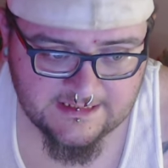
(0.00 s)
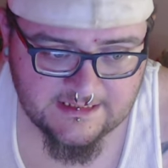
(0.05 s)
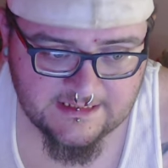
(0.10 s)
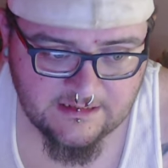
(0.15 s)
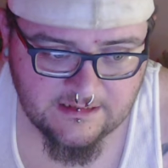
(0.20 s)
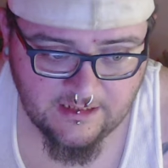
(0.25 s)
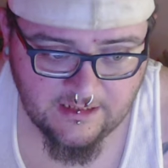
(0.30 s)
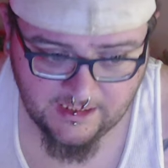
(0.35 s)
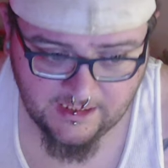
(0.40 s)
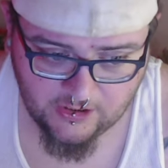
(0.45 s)

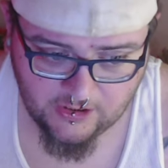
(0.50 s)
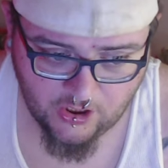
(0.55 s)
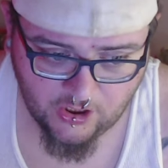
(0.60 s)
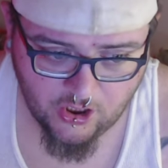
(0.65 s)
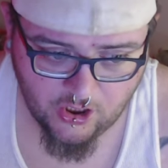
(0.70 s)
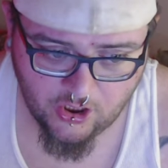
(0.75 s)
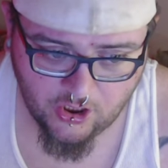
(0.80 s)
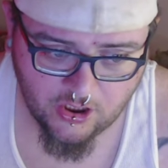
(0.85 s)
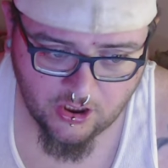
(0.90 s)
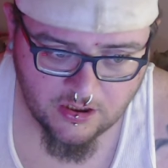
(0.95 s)

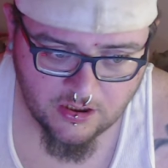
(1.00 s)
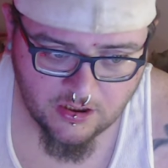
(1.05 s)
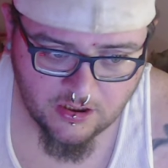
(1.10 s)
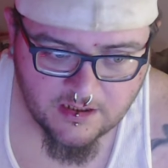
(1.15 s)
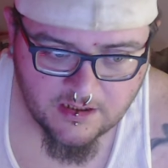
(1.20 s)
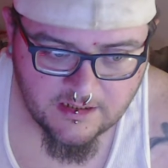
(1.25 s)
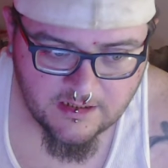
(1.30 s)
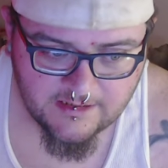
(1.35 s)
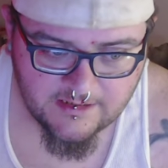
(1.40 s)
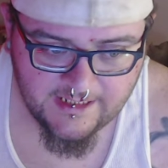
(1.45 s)
nigging,
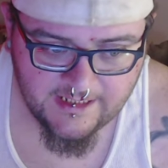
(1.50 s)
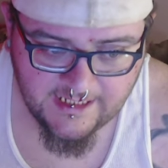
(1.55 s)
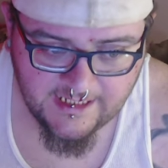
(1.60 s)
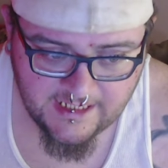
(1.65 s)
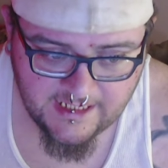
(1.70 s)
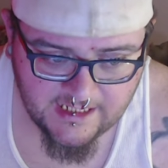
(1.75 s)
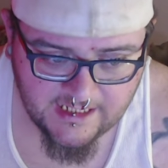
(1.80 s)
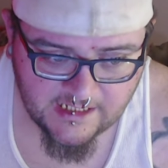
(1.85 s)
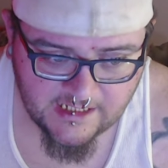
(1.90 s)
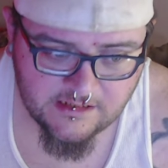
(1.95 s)
niggle,
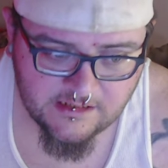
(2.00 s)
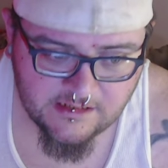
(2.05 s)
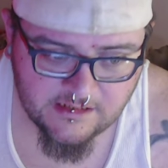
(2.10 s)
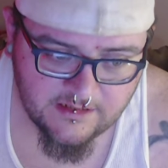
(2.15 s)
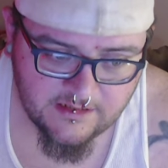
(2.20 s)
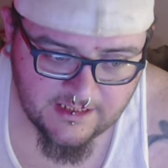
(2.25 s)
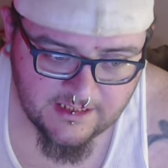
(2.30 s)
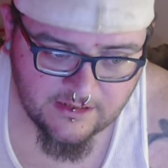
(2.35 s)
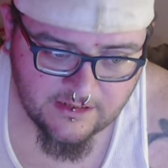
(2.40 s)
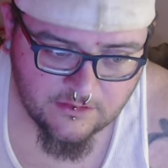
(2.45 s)

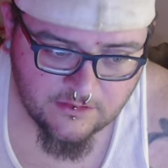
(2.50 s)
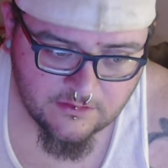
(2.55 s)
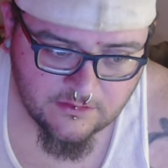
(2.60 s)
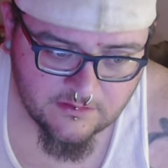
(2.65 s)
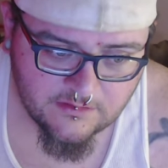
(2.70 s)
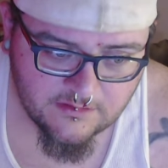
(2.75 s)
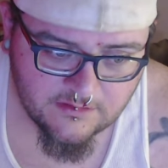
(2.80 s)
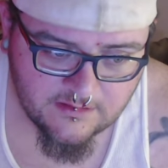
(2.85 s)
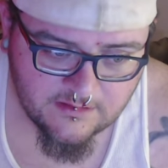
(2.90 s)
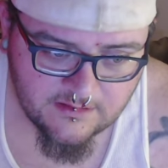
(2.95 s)

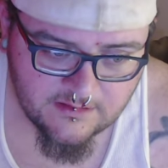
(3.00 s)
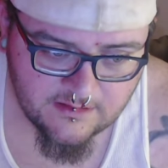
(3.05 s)
nigglite.